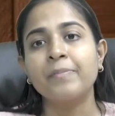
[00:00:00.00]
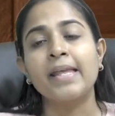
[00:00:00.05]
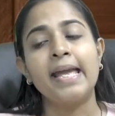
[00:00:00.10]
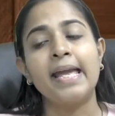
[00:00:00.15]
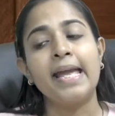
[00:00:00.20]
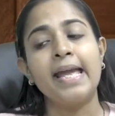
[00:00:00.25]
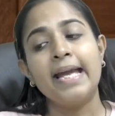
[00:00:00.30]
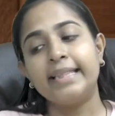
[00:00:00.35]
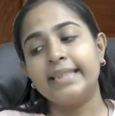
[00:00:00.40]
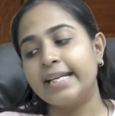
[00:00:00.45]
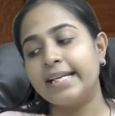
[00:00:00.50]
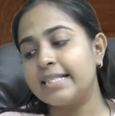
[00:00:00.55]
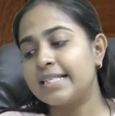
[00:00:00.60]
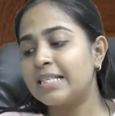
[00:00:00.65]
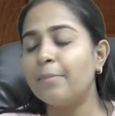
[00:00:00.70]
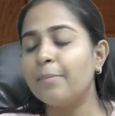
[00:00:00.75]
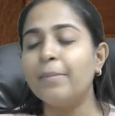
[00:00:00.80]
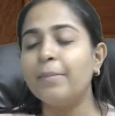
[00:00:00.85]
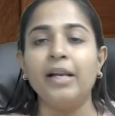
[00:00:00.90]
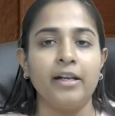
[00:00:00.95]
Then
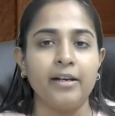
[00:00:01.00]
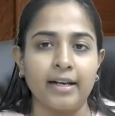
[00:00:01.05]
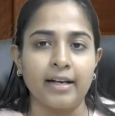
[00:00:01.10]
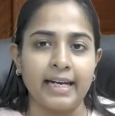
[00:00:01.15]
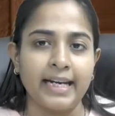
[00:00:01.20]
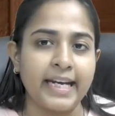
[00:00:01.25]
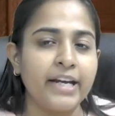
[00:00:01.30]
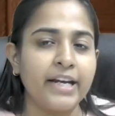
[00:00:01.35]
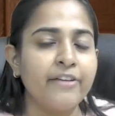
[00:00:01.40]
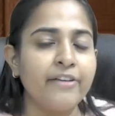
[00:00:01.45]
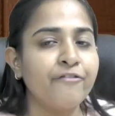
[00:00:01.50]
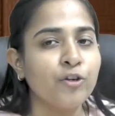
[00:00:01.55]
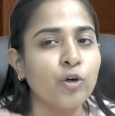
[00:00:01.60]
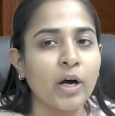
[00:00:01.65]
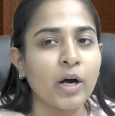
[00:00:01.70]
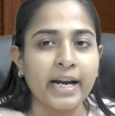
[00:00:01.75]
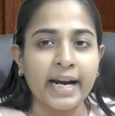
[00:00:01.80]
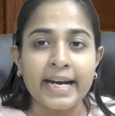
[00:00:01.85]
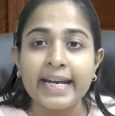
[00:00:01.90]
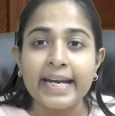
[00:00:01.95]
similarly, if you are
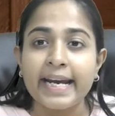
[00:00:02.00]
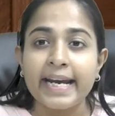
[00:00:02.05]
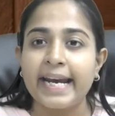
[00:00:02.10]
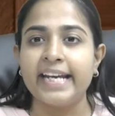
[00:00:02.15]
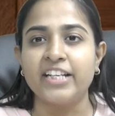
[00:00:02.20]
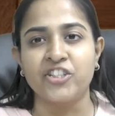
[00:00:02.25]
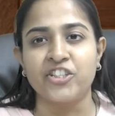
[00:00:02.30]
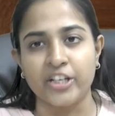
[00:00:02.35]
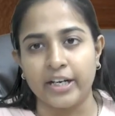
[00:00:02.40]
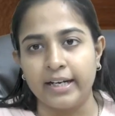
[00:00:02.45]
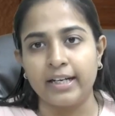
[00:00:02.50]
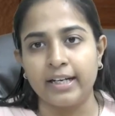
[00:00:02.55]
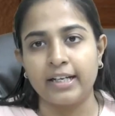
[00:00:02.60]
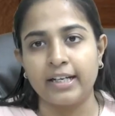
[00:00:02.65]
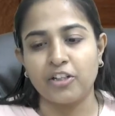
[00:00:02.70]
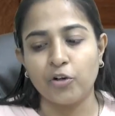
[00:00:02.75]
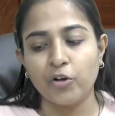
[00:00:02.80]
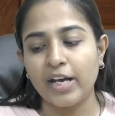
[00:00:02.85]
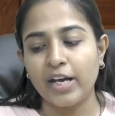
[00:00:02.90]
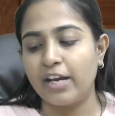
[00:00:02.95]
an agent,
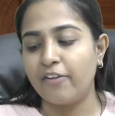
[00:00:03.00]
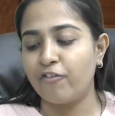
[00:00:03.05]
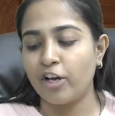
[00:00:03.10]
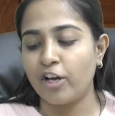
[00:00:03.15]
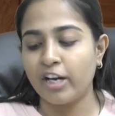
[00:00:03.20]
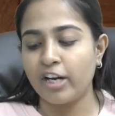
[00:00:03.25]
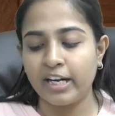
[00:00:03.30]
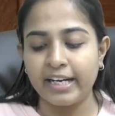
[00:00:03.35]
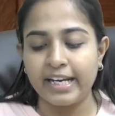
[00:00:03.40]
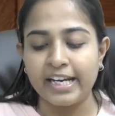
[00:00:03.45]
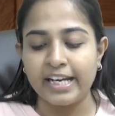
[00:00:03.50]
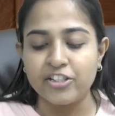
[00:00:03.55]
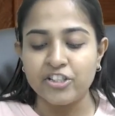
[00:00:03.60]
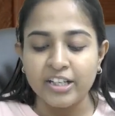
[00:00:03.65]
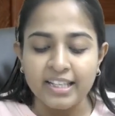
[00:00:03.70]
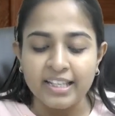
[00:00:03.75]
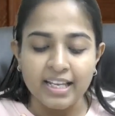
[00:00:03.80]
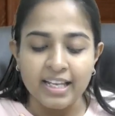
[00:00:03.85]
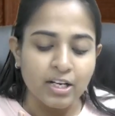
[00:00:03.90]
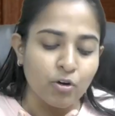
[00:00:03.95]
okay, if you are an agent, then
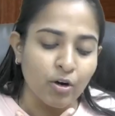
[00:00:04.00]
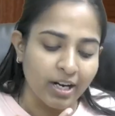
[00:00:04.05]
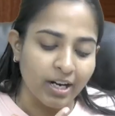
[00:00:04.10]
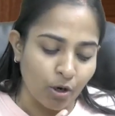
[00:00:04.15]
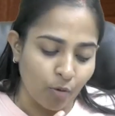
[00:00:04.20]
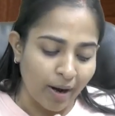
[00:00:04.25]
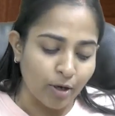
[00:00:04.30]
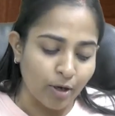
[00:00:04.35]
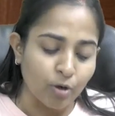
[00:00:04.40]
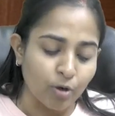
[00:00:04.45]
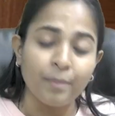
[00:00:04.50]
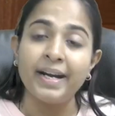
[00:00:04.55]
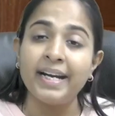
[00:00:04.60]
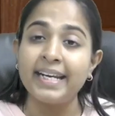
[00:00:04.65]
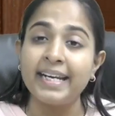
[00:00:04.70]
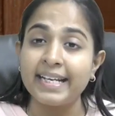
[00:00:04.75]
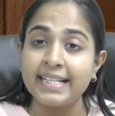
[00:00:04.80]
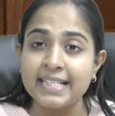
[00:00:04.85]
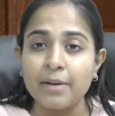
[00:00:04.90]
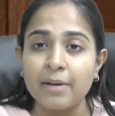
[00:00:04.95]
you are required to maintain
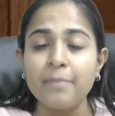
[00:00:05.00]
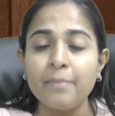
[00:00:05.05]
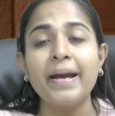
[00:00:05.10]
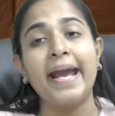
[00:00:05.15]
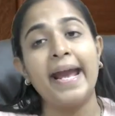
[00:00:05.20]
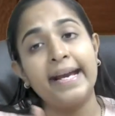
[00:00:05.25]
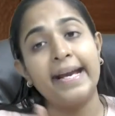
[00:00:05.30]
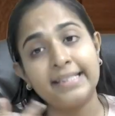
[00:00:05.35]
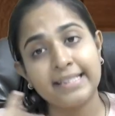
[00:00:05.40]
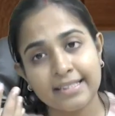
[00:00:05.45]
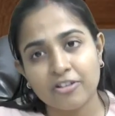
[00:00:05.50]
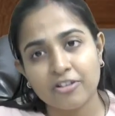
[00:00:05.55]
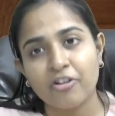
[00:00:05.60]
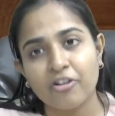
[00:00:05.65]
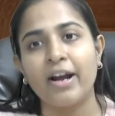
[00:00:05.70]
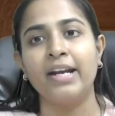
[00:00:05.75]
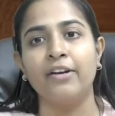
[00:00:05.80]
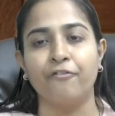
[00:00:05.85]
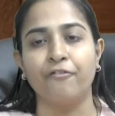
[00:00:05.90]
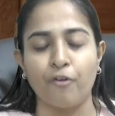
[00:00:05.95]
some extra
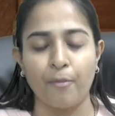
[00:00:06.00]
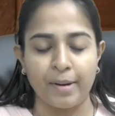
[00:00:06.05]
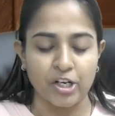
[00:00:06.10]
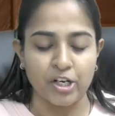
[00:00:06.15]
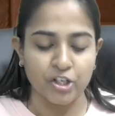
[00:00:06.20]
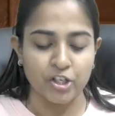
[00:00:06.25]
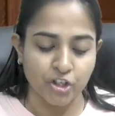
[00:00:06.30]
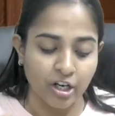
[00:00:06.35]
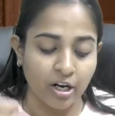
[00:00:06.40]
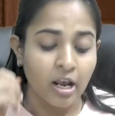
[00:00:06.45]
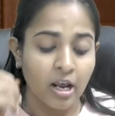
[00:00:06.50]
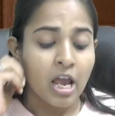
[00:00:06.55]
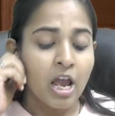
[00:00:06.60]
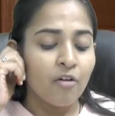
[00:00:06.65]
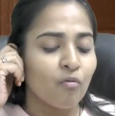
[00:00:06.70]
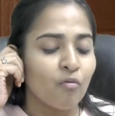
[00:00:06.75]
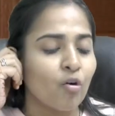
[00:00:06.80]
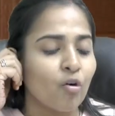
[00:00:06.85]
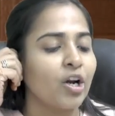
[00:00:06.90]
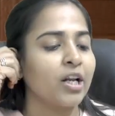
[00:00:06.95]
information. What
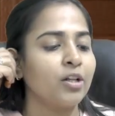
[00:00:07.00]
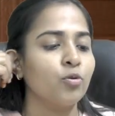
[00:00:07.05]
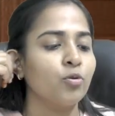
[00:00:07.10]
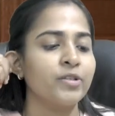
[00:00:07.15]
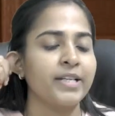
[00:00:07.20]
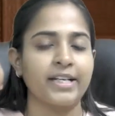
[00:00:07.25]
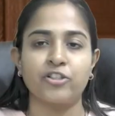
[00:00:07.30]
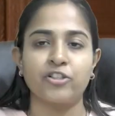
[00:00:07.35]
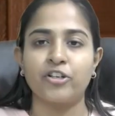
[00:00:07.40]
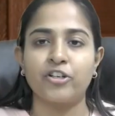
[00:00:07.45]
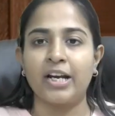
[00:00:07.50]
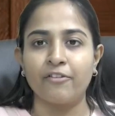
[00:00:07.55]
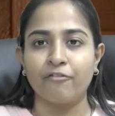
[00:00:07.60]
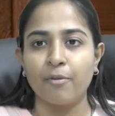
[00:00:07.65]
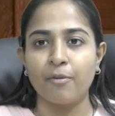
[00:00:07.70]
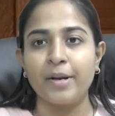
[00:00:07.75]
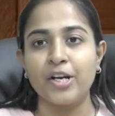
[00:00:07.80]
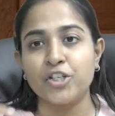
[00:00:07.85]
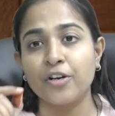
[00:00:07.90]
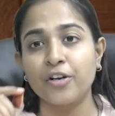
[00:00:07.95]
are those extra
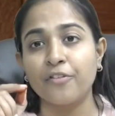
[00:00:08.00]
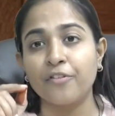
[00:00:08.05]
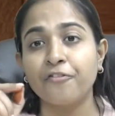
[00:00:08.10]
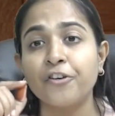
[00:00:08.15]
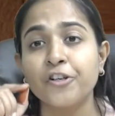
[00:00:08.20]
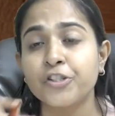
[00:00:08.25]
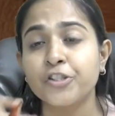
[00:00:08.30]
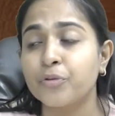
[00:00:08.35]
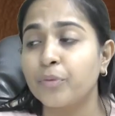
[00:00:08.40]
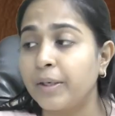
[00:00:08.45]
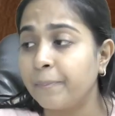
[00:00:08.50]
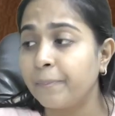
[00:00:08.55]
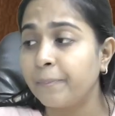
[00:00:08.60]
information? First one